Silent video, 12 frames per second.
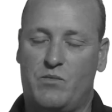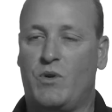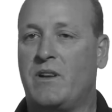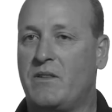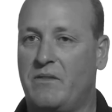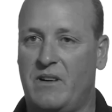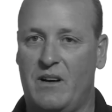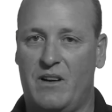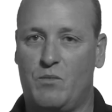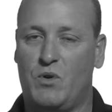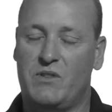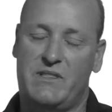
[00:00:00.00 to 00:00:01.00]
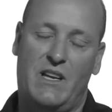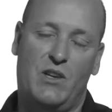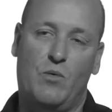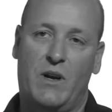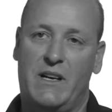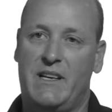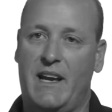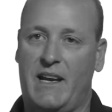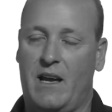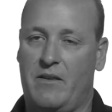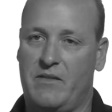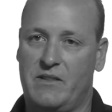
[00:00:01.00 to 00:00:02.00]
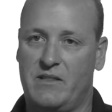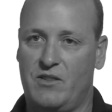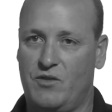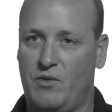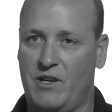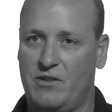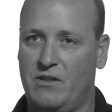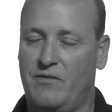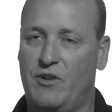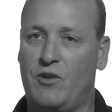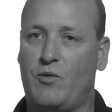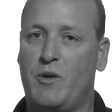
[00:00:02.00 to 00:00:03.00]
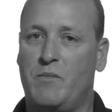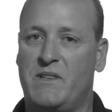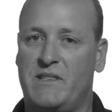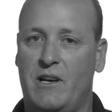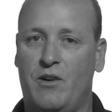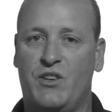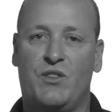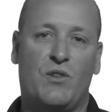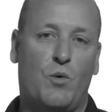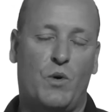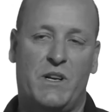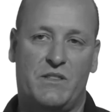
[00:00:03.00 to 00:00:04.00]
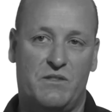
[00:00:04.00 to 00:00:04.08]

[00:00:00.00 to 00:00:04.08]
one of the variables that you want to take out of the situation. If your equipment's there and you know what it's